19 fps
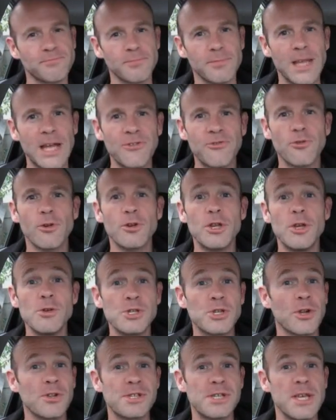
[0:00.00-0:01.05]

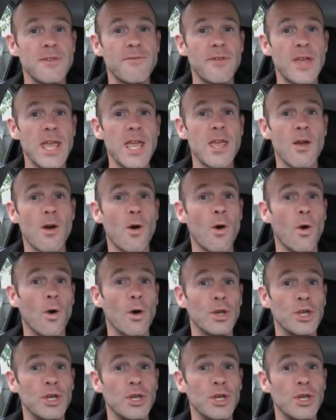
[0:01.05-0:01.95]
Naturalnews.tv or